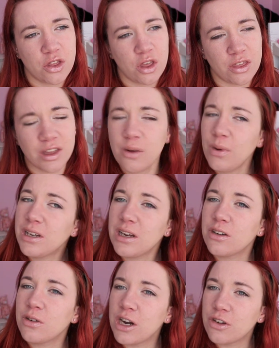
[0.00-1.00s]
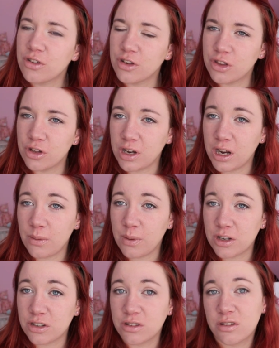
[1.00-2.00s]
I think it went down to 130,
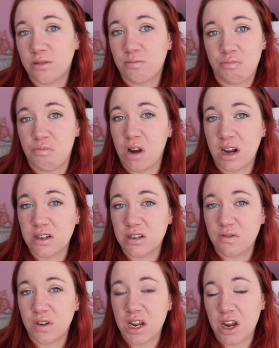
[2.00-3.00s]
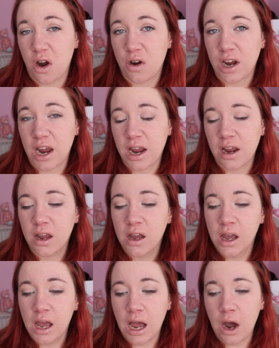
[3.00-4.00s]
which is relatively okay,
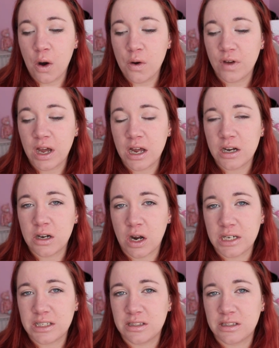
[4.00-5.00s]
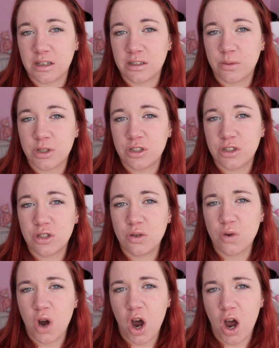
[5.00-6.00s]
over 96, which is
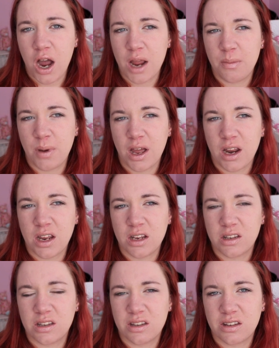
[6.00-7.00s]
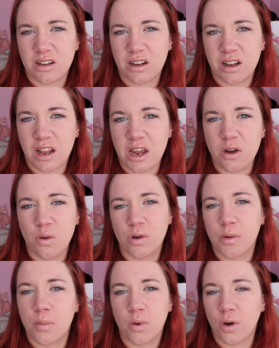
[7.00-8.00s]
still high, but it's, they
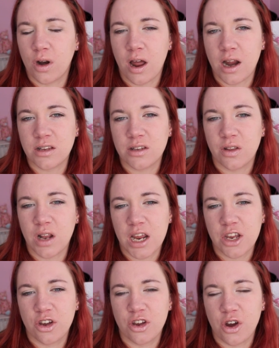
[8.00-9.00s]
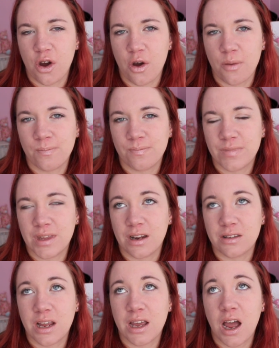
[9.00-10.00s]
called it borderline. So like, you can go home. I
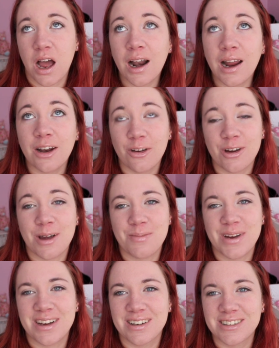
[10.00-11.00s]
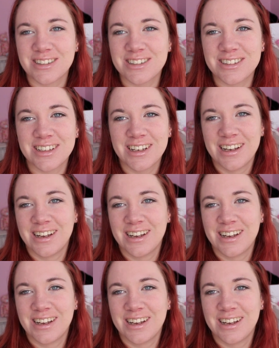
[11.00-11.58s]
was like, hallelujah, because